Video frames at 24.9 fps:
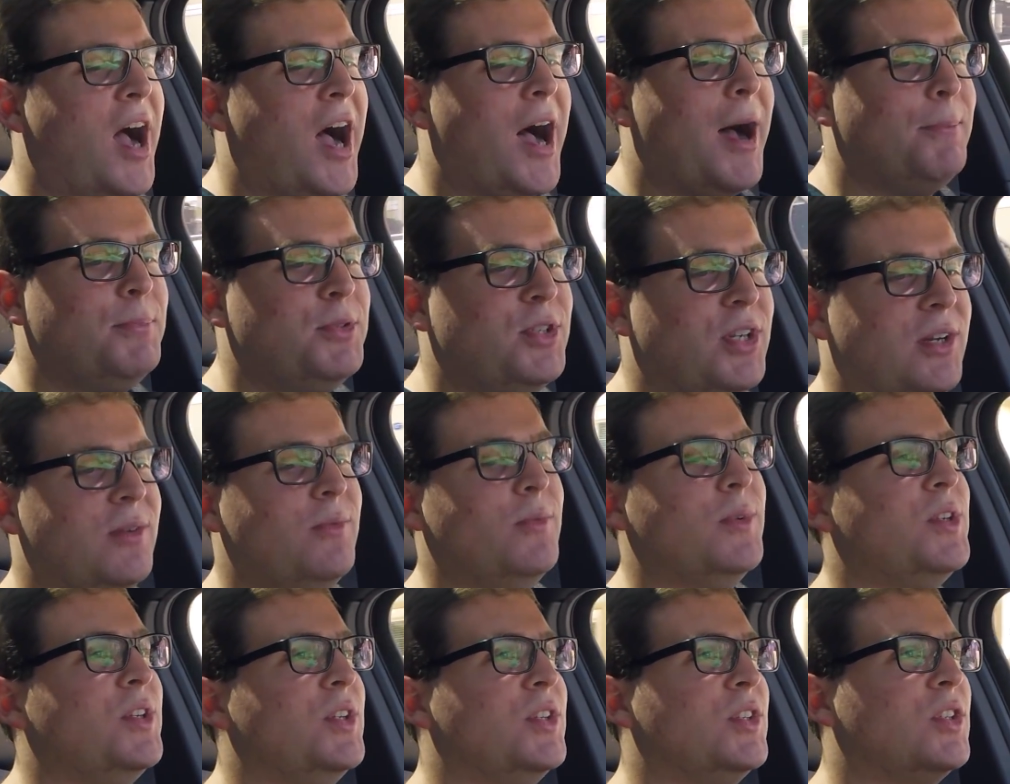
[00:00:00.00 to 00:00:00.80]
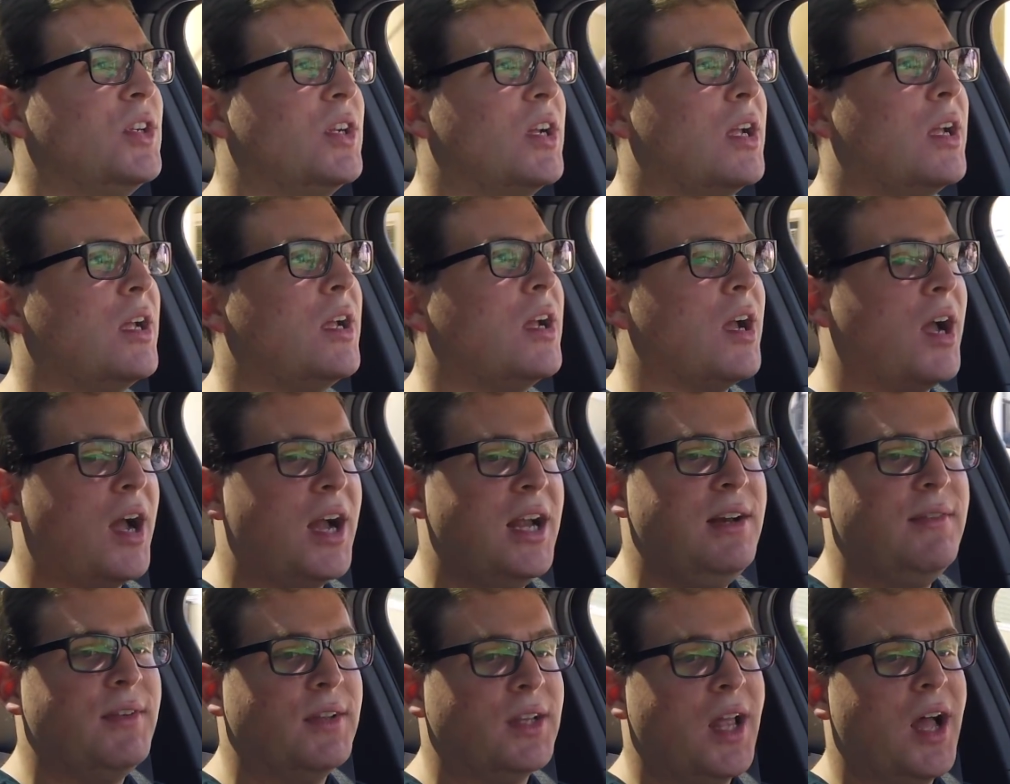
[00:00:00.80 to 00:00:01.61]
option, which is
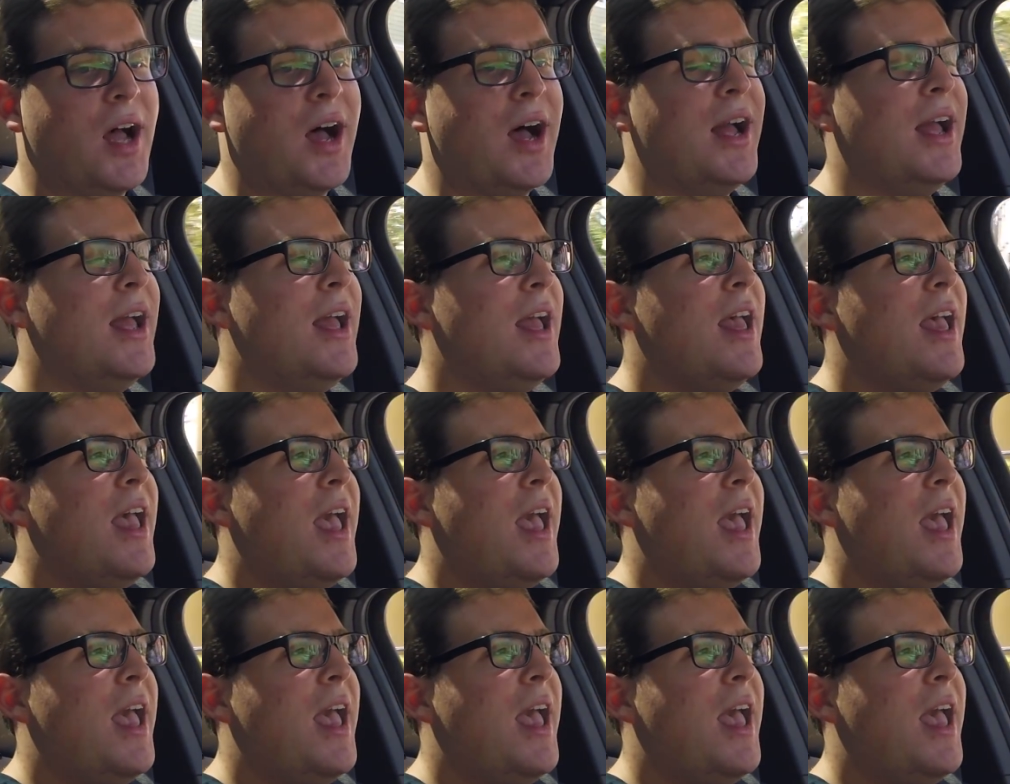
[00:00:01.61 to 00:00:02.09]
kind of a lot,